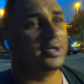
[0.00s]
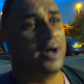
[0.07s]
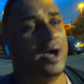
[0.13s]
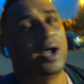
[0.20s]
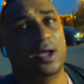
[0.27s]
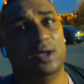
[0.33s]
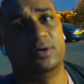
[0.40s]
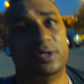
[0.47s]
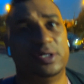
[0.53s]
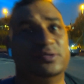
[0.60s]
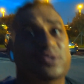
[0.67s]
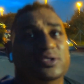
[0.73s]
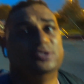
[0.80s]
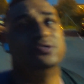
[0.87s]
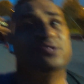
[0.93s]
I can
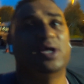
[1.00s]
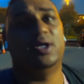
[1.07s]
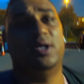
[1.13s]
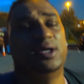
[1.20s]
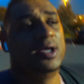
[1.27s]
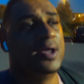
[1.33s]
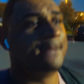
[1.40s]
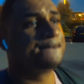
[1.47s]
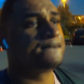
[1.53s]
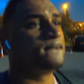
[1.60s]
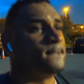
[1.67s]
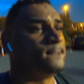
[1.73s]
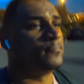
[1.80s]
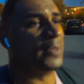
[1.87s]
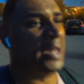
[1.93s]
honestly say
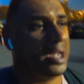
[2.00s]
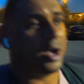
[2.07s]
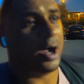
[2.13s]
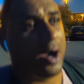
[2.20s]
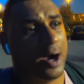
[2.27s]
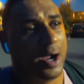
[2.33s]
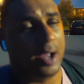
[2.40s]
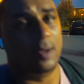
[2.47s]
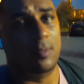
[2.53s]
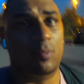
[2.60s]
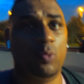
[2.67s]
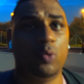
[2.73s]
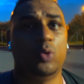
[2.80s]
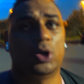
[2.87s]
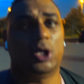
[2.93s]
I am
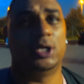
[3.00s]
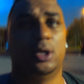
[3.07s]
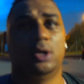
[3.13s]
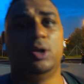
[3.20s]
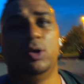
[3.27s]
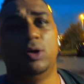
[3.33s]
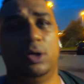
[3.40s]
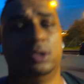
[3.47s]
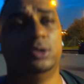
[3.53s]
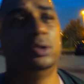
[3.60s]
walking a lot